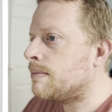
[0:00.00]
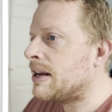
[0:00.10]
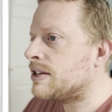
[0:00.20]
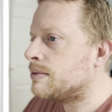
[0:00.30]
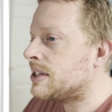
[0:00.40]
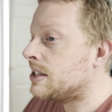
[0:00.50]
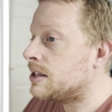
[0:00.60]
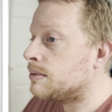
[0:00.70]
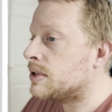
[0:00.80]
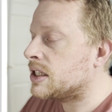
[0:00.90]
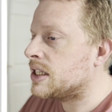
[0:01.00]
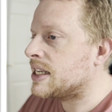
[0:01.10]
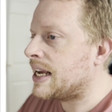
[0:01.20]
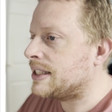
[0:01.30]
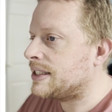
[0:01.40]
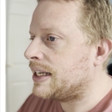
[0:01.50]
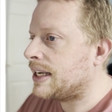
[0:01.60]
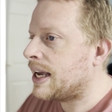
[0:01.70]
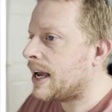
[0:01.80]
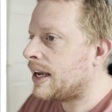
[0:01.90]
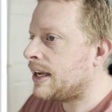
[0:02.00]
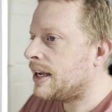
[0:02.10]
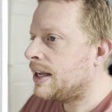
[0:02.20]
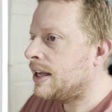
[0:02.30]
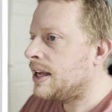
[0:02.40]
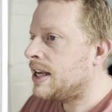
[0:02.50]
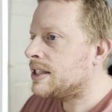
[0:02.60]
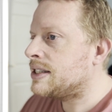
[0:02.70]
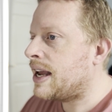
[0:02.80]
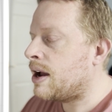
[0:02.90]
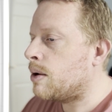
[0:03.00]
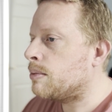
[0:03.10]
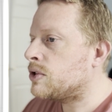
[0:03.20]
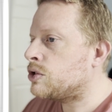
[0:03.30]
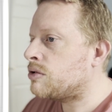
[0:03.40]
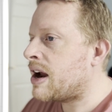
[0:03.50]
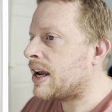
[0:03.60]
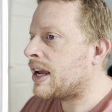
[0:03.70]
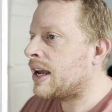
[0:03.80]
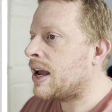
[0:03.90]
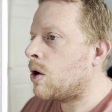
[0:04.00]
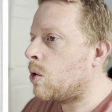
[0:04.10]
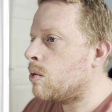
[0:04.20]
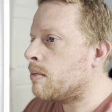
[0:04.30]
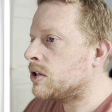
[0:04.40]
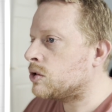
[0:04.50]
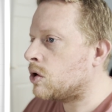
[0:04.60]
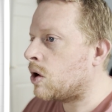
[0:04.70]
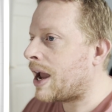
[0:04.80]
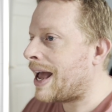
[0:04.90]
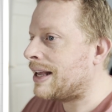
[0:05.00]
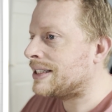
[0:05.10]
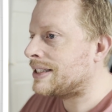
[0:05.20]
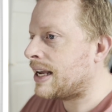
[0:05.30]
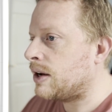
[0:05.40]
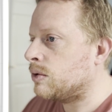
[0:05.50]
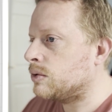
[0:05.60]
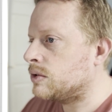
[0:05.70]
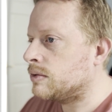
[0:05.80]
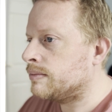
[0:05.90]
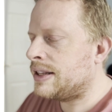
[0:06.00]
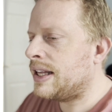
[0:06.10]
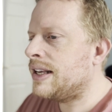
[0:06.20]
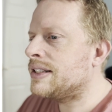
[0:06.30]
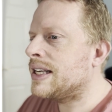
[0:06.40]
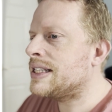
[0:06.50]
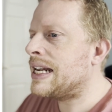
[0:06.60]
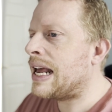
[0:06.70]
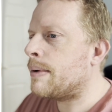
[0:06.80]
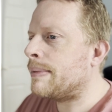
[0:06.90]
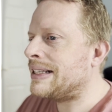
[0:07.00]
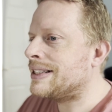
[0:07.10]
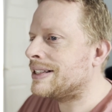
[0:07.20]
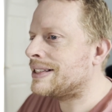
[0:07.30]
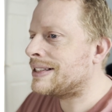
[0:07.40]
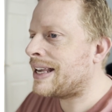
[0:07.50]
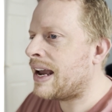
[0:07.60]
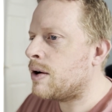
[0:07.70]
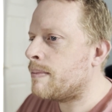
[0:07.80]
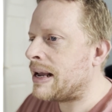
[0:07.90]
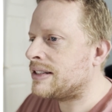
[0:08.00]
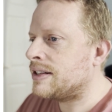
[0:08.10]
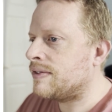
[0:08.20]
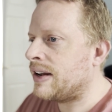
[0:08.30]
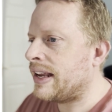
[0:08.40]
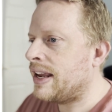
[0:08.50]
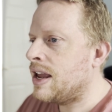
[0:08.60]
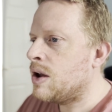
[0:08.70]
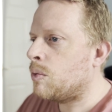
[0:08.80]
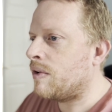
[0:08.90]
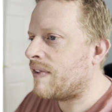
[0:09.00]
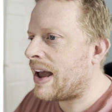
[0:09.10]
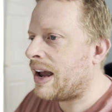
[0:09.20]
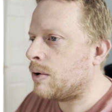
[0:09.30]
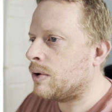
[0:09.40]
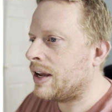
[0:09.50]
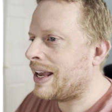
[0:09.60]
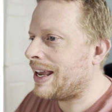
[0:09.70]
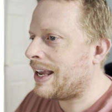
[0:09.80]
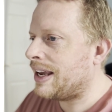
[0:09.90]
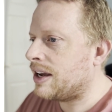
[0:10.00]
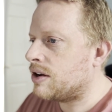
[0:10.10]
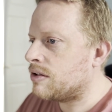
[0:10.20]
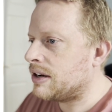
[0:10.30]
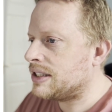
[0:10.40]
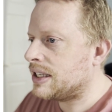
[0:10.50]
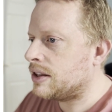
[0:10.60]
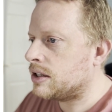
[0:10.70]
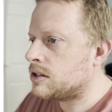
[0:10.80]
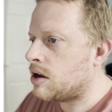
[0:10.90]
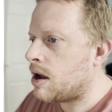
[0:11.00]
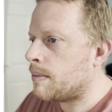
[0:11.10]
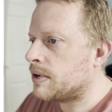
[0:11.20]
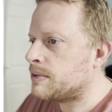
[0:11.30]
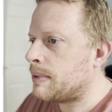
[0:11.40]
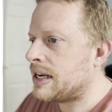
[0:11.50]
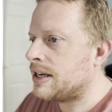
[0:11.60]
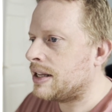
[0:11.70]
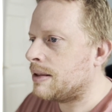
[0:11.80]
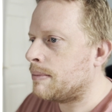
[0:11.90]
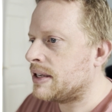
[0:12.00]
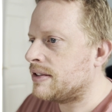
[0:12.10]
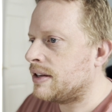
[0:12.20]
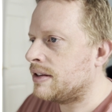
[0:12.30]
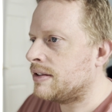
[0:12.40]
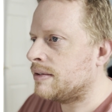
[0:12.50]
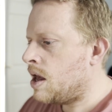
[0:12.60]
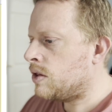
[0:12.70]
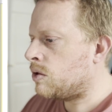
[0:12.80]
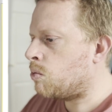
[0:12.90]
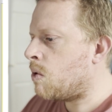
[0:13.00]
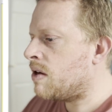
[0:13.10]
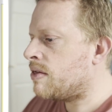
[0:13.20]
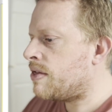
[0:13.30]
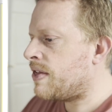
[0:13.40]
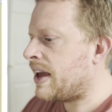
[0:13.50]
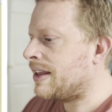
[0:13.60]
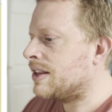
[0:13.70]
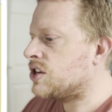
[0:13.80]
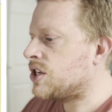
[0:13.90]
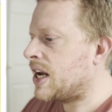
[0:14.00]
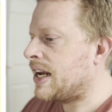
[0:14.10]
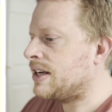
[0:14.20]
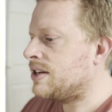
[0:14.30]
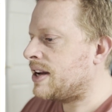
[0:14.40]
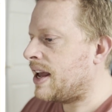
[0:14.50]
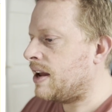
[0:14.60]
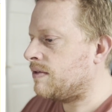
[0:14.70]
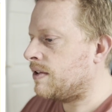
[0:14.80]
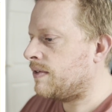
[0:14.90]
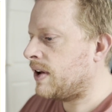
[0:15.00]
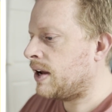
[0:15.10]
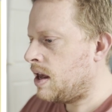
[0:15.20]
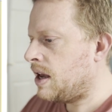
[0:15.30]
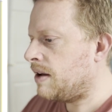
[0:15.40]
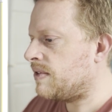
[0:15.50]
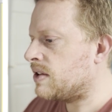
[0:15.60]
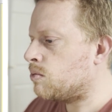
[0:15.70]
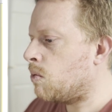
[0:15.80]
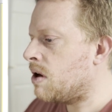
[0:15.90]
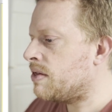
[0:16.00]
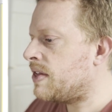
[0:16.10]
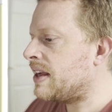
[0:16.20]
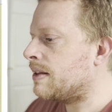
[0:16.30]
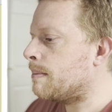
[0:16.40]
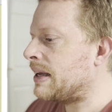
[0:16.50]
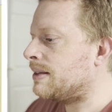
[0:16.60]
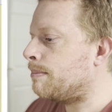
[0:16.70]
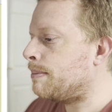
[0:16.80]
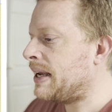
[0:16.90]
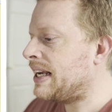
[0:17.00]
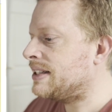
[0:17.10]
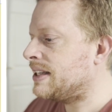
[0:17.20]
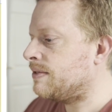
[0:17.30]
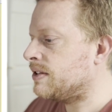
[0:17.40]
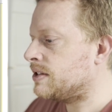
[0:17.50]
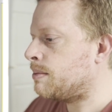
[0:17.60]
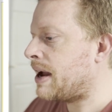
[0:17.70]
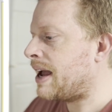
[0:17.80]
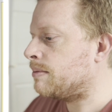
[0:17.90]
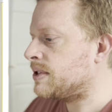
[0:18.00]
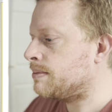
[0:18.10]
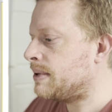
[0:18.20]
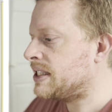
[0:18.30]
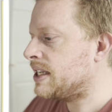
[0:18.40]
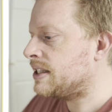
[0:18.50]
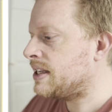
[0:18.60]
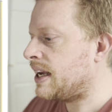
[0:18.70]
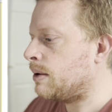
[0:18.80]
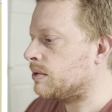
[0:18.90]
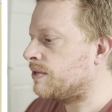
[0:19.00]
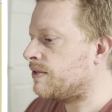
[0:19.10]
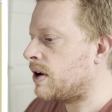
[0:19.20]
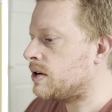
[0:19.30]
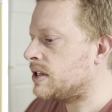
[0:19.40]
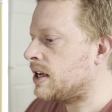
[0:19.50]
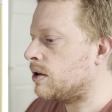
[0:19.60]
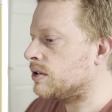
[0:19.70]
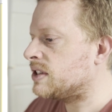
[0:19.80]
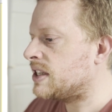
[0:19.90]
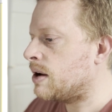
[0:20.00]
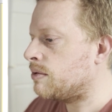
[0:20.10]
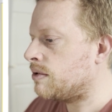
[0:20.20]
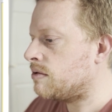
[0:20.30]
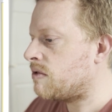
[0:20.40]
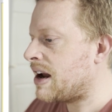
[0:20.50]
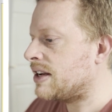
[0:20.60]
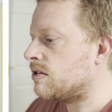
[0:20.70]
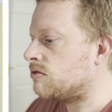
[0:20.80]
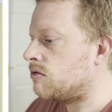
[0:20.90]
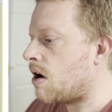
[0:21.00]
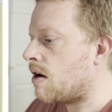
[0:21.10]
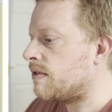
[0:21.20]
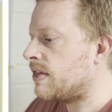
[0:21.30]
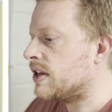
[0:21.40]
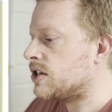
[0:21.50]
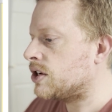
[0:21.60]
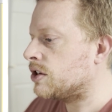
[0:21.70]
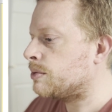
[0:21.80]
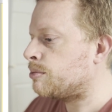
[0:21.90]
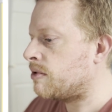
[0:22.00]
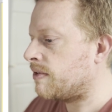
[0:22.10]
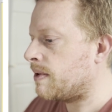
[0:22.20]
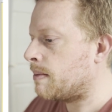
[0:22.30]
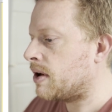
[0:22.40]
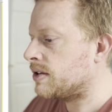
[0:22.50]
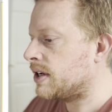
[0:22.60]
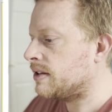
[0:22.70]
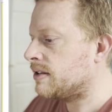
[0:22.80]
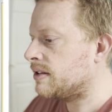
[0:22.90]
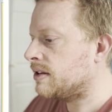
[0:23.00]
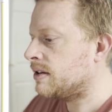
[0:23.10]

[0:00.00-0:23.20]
management systems such as STK to help track all my stock and sales. This has allowed me to scale massively without increasing the time I spend in the business. The one thing that changed everything. If there's one thing that made the biggest difference to my Amazon business, it was focusing on sell-through rate rather than just profit margins.